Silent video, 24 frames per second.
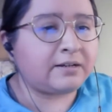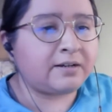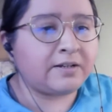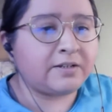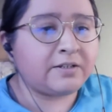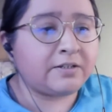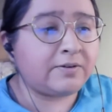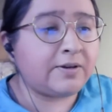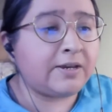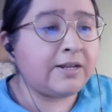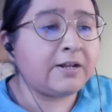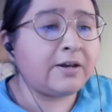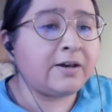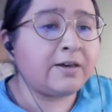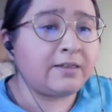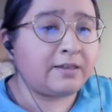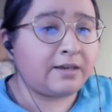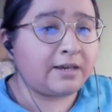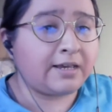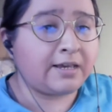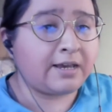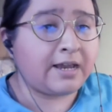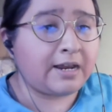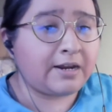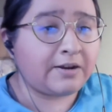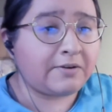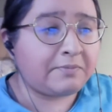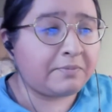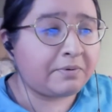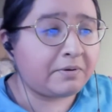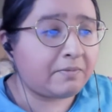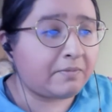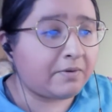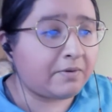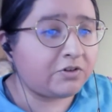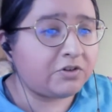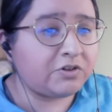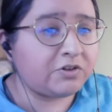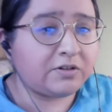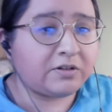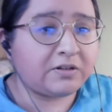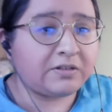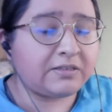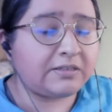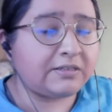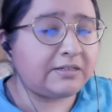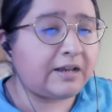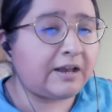doing all that kind of promotional
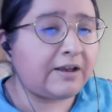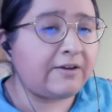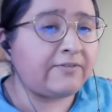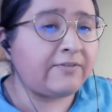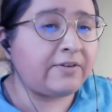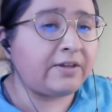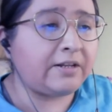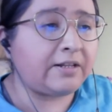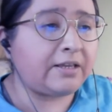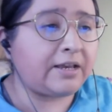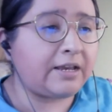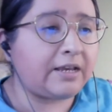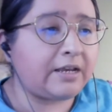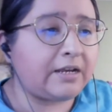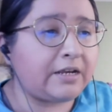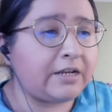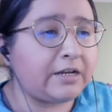stuff, and like, you